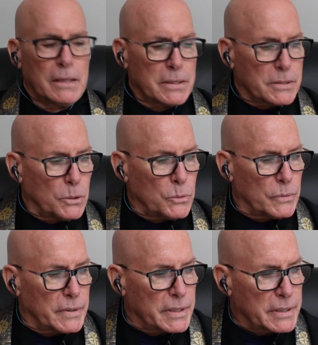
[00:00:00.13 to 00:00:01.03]

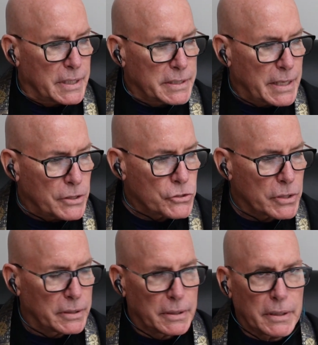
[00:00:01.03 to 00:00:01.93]
So
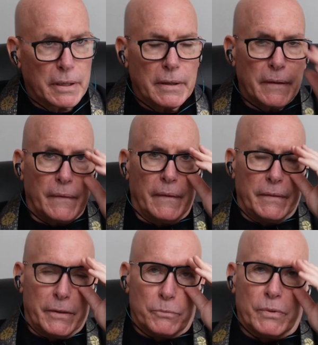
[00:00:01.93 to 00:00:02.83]
cessation,
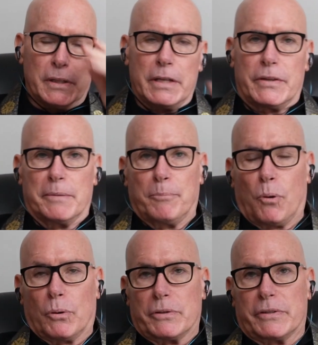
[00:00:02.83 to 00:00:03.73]
the
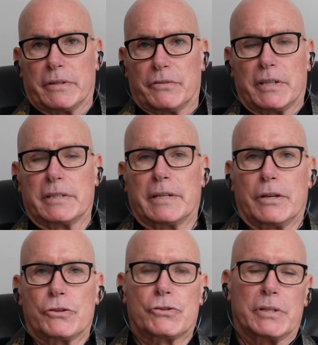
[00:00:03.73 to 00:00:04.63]
importance of
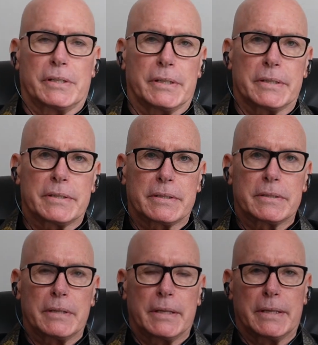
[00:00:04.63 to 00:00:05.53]
cessation is
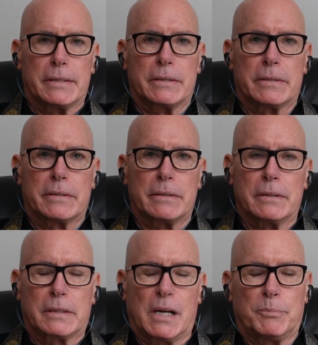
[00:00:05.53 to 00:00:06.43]
there's
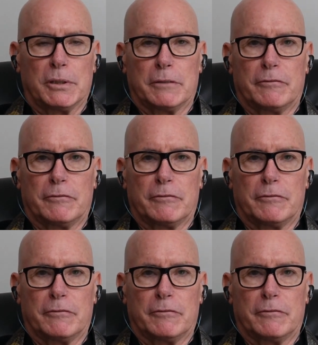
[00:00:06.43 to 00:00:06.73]
a couple